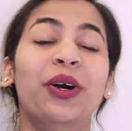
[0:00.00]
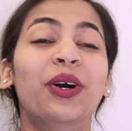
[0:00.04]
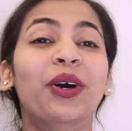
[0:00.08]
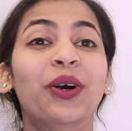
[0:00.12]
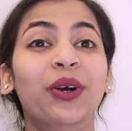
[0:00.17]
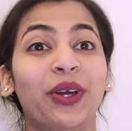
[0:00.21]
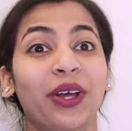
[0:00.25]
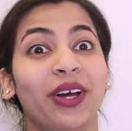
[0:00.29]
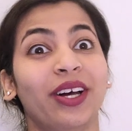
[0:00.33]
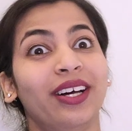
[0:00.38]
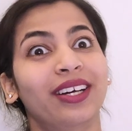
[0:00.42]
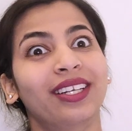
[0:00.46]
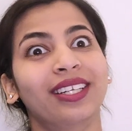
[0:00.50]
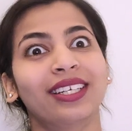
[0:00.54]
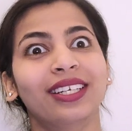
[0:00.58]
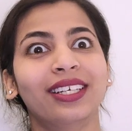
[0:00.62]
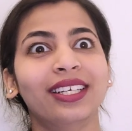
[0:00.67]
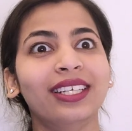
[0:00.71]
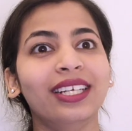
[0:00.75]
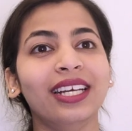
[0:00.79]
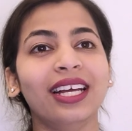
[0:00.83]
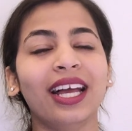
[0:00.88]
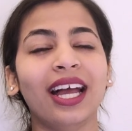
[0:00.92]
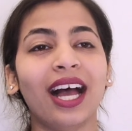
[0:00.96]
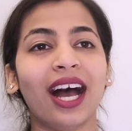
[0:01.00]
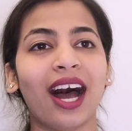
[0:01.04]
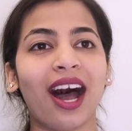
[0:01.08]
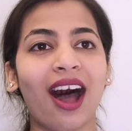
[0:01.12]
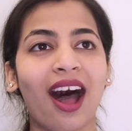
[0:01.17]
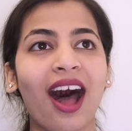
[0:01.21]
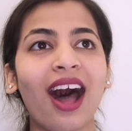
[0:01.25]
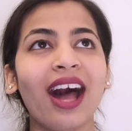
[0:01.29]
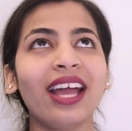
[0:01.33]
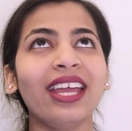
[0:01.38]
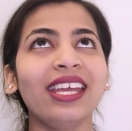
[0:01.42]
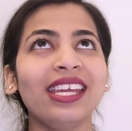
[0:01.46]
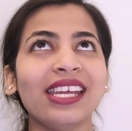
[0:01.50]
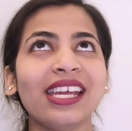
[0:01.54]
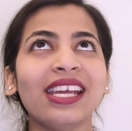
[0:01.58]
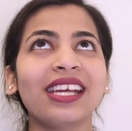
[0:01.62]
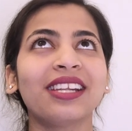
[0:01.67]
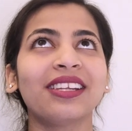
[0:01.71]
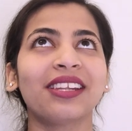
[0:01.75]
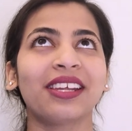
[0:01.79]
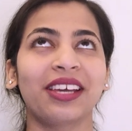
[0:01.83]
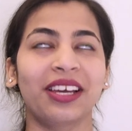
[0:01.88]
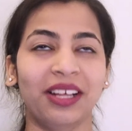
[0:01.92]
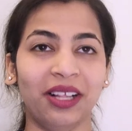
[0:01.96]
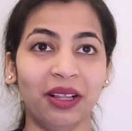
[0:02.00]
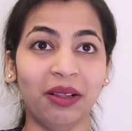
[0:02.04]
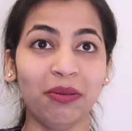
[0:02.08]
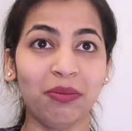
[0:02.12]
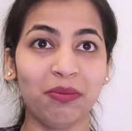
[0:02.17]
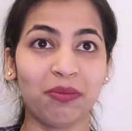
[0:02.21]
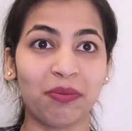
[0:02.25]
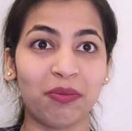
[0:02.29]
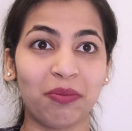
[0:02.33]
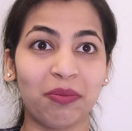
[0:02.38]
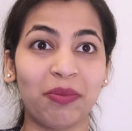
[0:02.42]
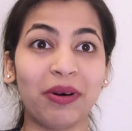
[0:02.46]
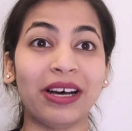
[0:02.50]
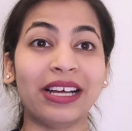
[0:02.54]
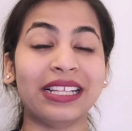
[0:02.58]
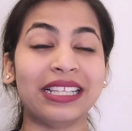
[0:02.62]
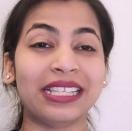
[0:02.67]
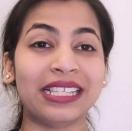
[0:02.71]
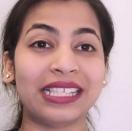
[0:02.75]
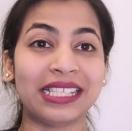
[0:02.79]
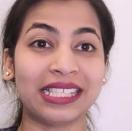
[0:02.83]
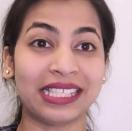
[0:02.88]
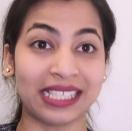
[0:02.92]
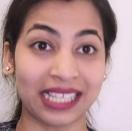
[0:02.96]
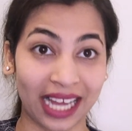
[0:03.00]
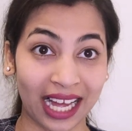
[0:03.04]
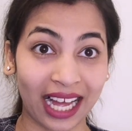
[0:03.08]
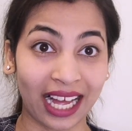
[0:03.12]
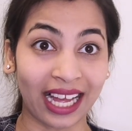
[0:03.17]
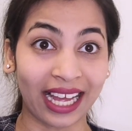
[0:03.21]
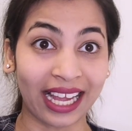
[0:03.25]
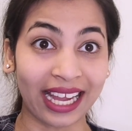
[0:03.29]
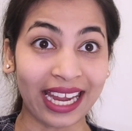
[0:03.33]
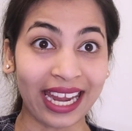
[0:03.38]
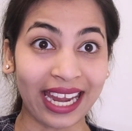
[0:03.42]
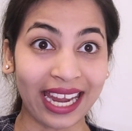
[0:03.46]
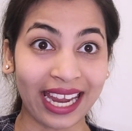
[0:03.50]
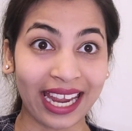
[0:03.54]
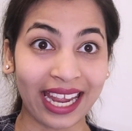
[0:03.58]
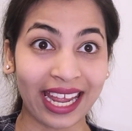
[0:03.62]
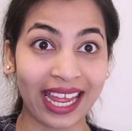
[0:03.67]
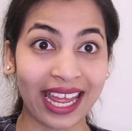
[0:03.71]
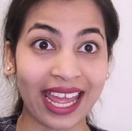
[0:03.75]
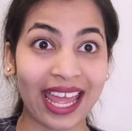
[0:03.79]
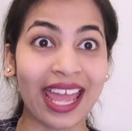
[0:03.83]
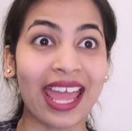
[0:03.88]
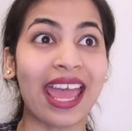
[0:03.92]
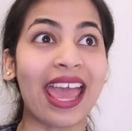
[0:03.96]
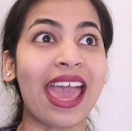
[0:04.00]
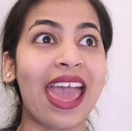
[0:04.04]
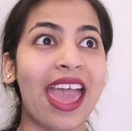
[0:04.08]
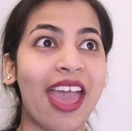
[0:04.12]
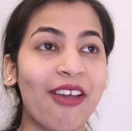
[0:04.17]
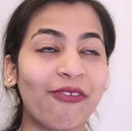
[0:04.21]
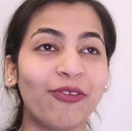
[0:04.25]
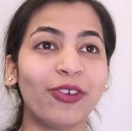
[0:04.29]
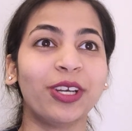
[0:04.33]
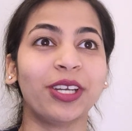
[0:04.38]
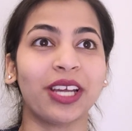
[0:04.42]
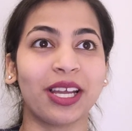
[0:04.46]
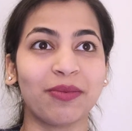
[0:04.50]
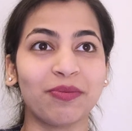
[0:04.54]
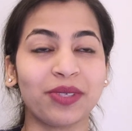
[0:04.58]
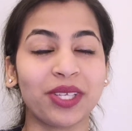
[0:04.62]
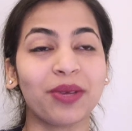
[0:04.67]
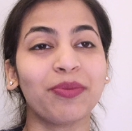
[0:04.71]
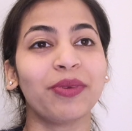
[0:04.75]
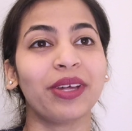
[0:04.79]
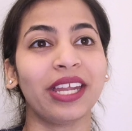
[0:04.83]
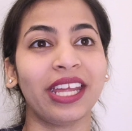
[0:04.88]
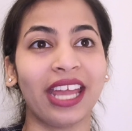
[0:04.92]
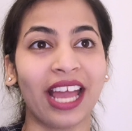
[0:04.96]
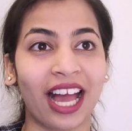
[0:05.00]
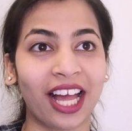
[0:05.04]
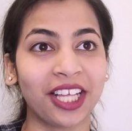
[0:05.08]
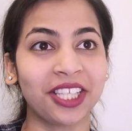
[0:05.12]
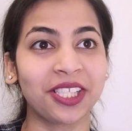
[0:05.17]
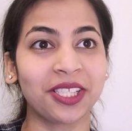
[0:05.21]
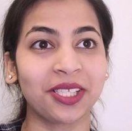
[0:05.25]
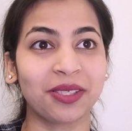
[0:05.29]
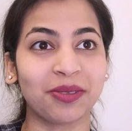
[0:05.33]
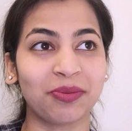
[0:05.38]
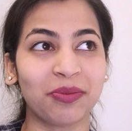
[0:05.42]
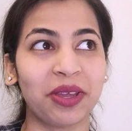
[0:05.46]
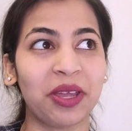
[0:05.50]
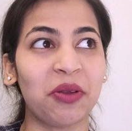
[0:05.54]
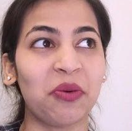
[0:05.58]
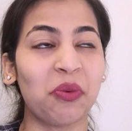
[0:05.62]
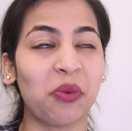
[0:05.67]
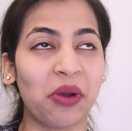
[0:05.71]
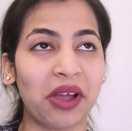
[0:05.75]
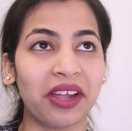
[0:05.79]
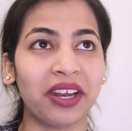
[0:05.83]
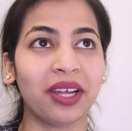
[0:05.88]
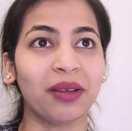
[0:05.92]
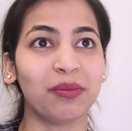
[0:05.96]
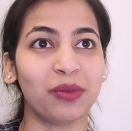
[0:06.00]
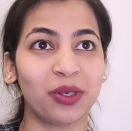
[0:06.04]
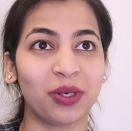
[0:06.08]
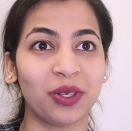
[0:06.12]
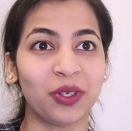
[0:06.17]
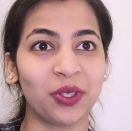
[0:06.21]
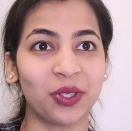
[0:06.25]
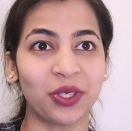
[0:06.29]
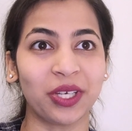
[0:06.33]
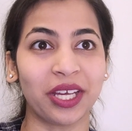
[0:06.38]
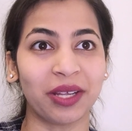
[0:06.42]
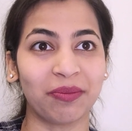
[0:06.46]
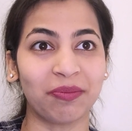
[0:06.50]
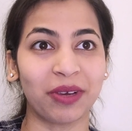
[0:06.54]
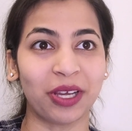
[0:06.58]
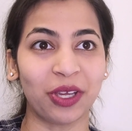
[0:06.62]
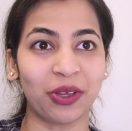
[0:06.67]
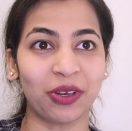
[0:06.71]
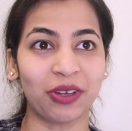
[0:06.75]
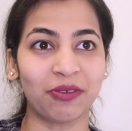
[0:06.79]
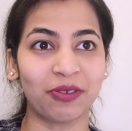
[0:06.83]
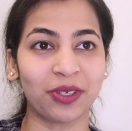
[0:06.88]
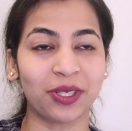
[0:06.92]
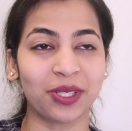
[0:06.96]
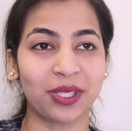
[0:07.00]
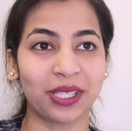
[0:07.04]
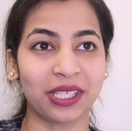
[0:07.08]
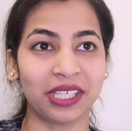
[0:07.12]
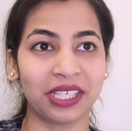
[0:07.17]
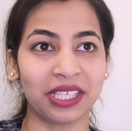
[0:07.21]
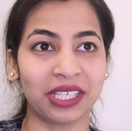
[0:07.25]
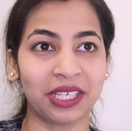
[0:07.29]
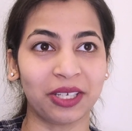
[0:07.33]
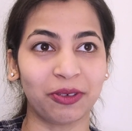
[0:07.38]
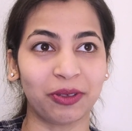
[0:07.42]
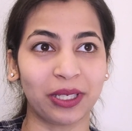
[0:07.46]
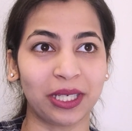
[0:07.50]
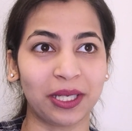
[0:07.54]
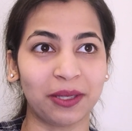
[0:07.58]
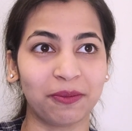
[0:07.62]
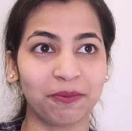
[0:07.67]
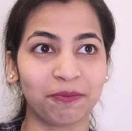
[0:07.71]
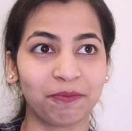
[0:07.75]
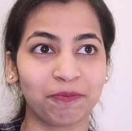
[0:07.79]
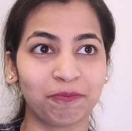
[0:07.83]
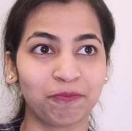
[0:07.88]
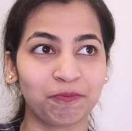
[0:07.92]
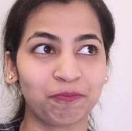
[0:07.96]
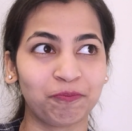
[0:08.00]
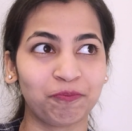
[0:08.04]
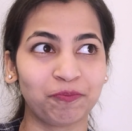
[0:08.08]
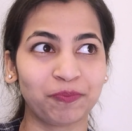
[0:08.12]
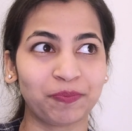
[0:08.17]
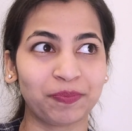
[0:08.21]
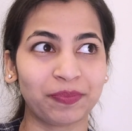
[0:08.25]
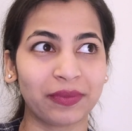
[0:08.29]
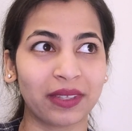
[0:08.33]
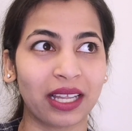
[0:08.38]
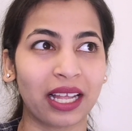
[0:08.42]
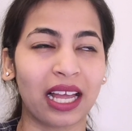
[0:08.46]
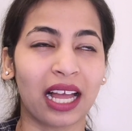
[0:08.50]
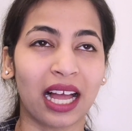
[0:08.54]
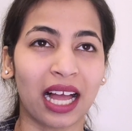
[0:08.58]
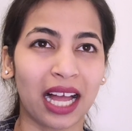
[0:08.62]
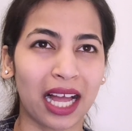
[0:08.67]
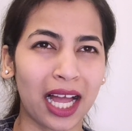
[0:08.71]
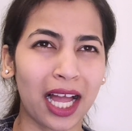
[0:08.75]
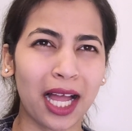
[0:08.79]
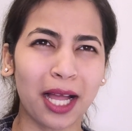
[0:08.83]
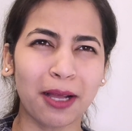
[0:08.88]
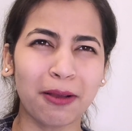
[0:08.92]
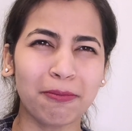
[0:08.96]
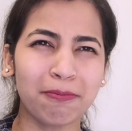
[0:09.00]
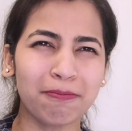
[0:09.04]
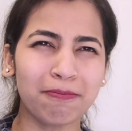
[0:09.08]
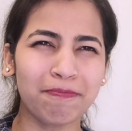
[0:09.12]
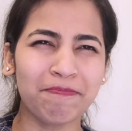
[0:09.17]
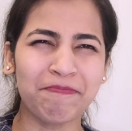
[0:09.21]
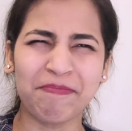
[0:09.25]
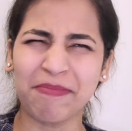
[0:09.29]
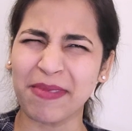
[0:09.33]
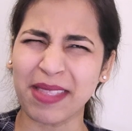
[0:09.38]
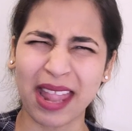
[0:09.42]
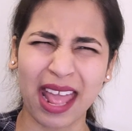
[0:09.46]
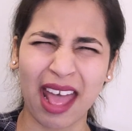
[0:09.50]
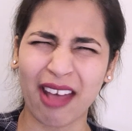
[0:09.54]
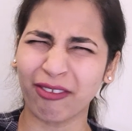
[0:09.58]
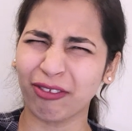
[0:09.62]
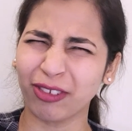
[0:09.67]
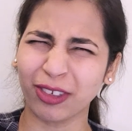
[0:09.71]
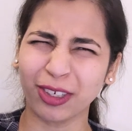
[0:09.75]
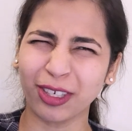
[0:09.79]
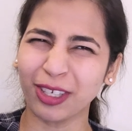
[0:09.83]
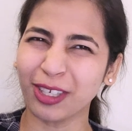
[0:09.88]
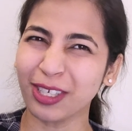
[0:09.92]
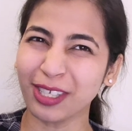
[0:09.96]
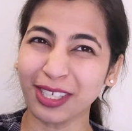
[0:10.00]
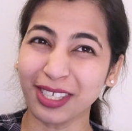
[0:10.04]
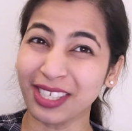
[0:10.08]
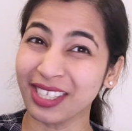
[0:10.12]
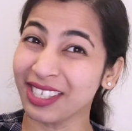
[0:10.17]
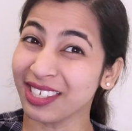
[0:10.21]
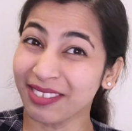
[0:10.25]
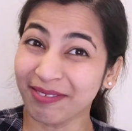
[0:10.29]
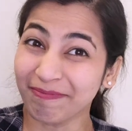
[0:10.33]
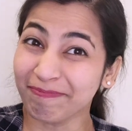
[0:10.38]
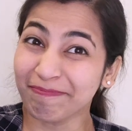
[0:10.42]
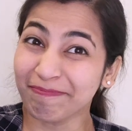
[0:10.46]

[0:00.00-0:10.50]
Oh God, I can't help but sigh every time somebody asks me when I'm going to get my university degree. Never.